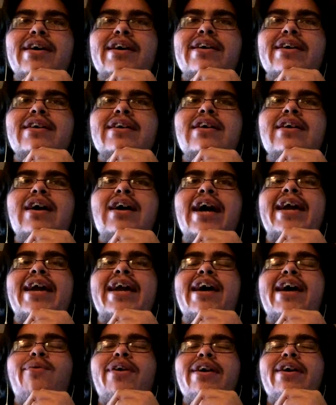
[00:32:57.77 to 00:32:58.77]
I kind of wanted
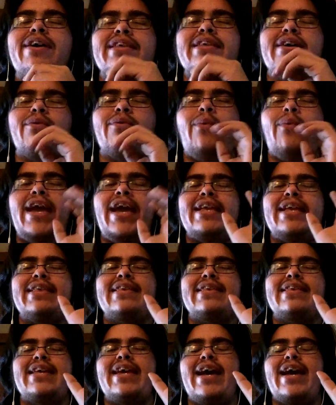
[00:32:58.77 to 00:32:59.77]
to wait and see how
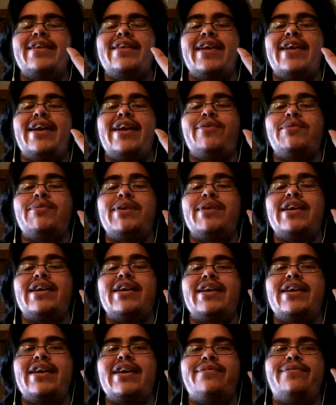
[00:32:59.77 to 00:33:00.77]
they would be
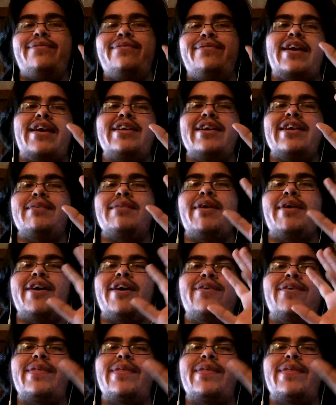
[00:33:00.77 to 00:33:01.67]
affected by all the things.